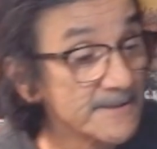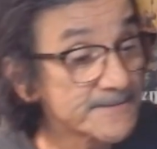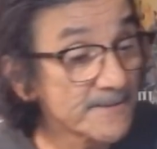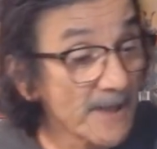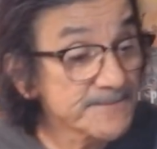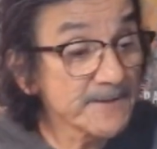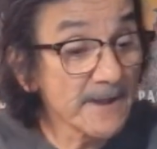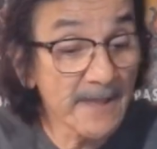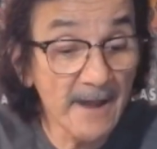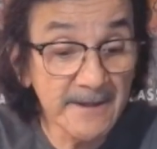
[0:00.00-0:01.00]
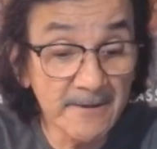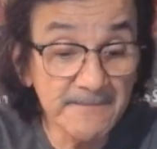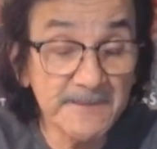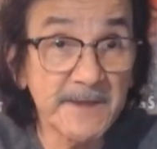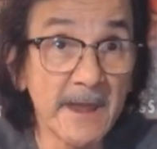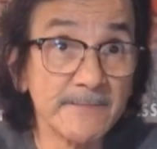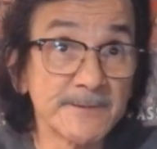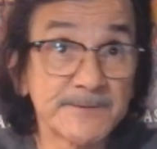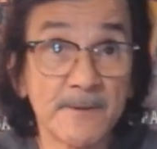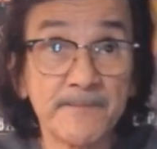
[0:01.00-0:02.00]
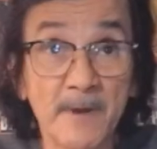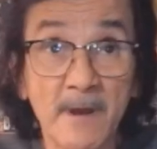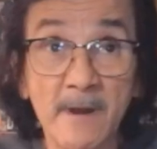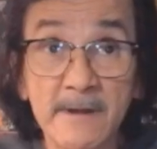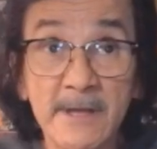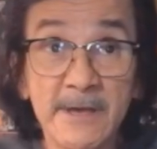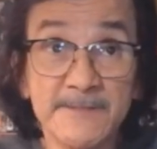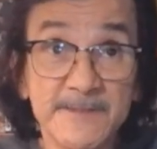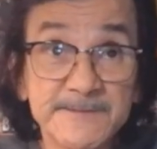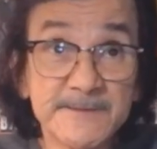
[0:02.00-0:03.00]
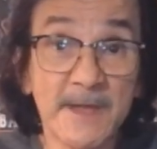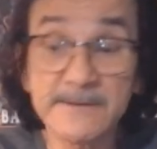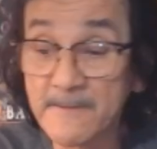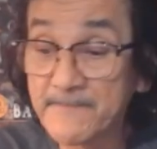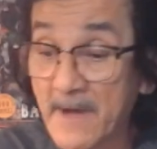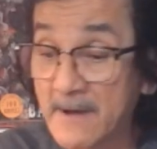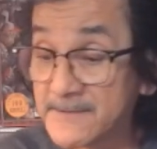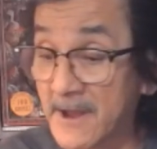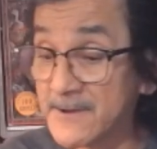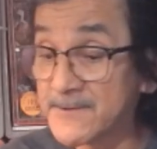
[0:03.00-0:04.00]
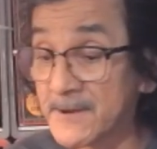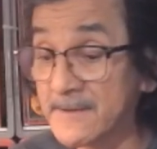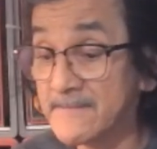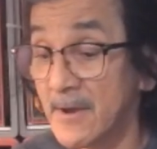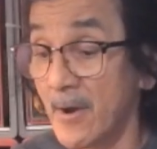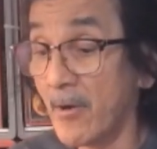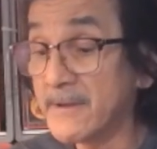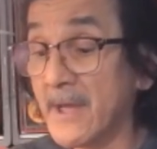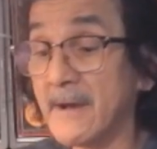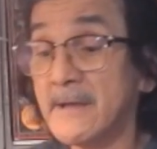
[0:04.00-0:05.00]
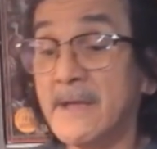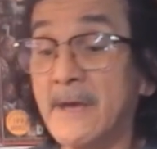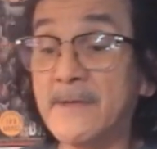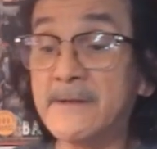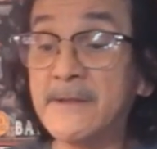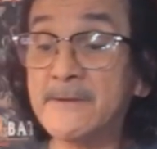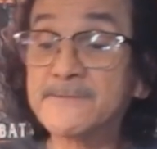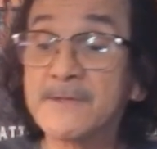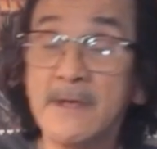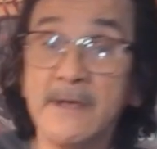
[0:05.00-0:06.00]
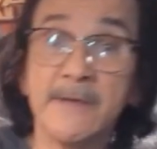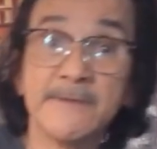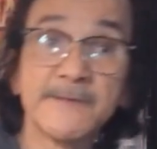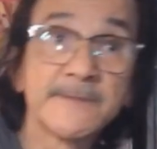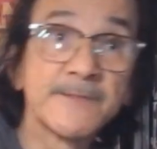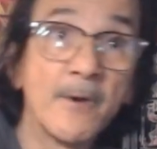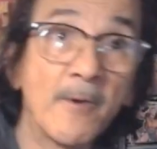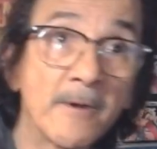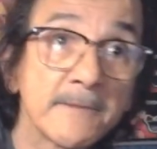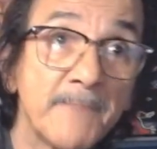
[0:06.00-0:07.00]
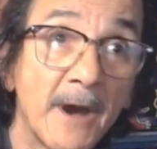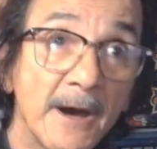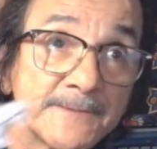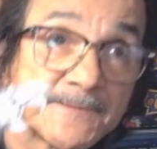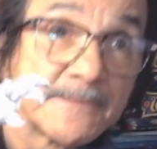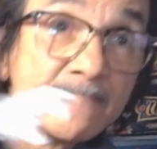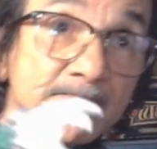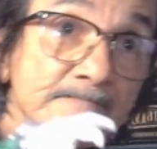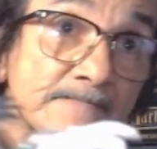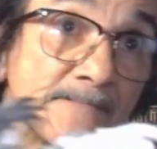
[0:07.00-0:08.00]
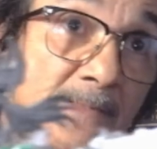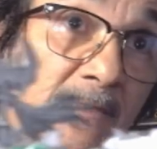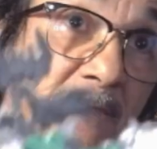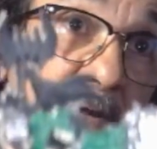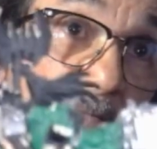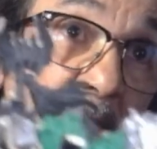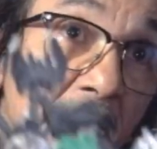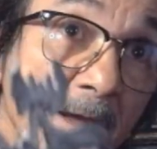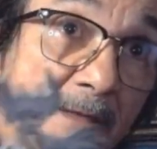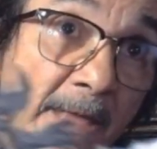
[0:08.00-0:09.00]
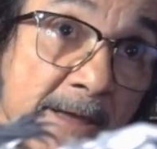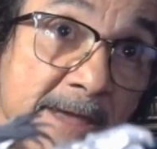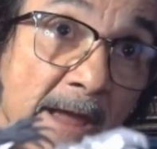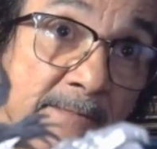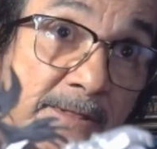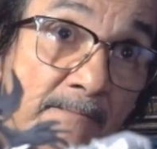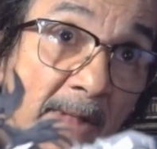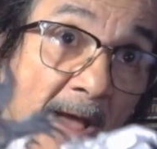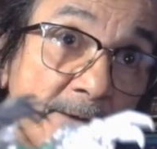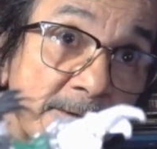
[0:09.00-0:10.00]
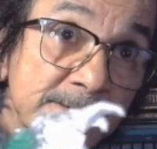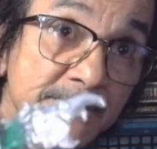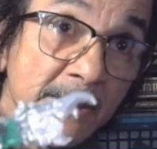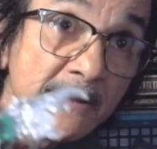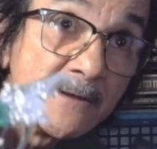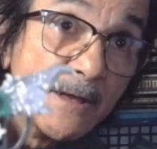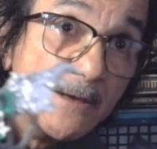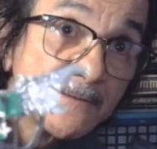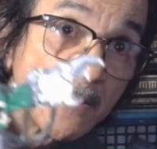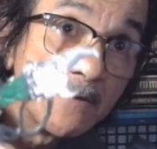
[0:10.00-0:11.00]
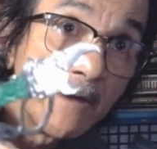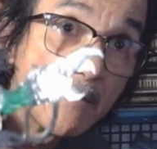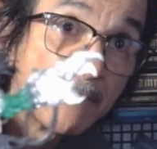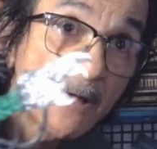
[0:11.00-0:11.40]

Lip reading: so that's what I got here on the table so far. This is like the foundation. Oh yeah, and then here's like the Orc boss. You know, that came in the Black Reach kit. So I mean